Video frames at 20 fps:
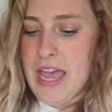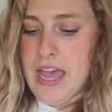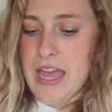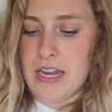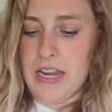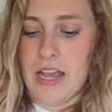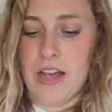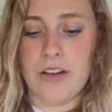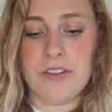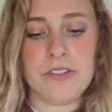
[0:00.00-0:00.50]

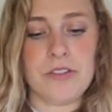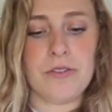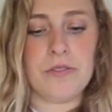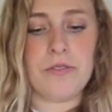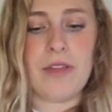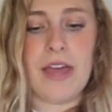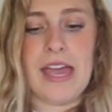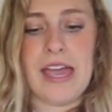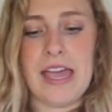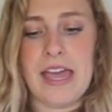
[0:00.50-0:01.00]
and I also
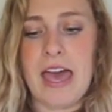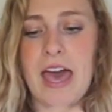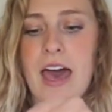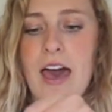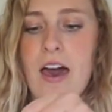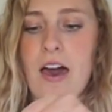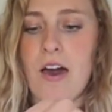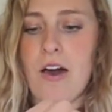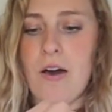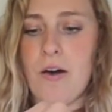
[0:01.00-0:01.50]
like
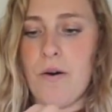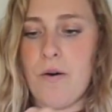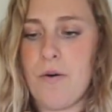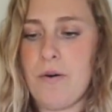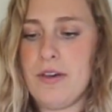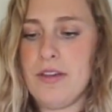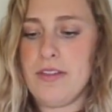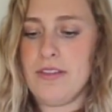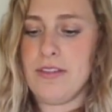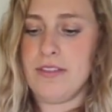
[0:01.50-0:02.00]

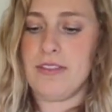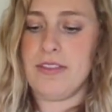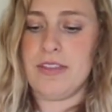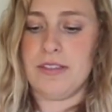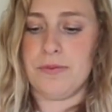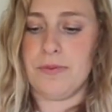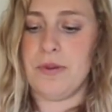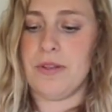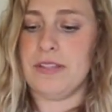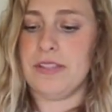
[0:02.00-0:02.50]
how
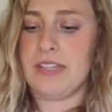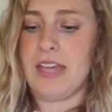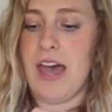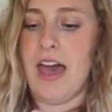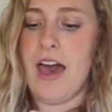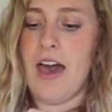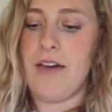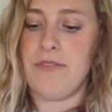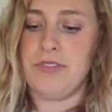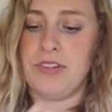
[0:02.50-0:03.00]
these ones
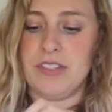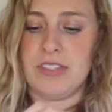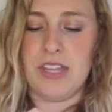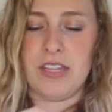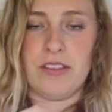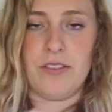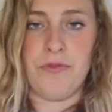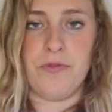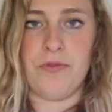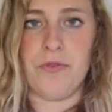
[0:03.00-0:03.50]
have just
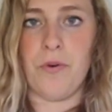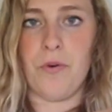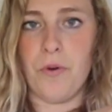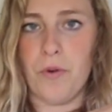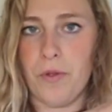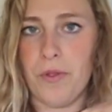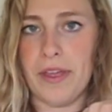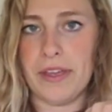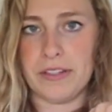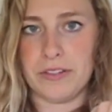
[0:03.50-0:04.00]
like the
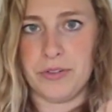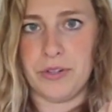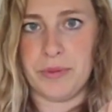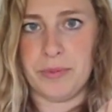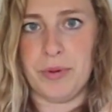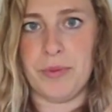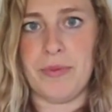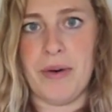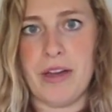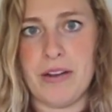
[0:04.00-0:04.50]
full, like
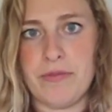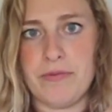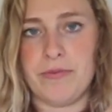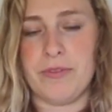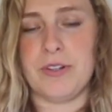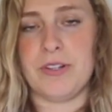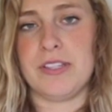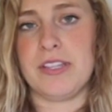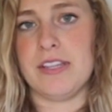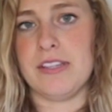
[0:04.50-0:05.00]
normal bottom
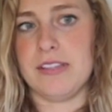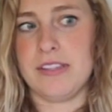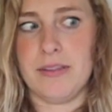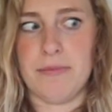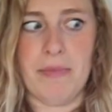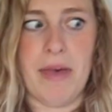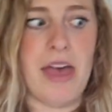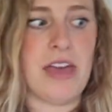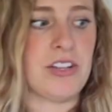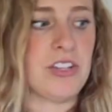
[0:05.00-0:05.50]
versus the
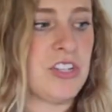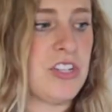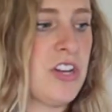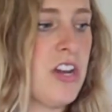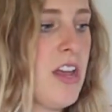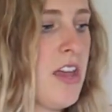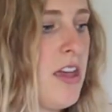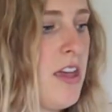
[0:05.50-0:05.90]
mesh.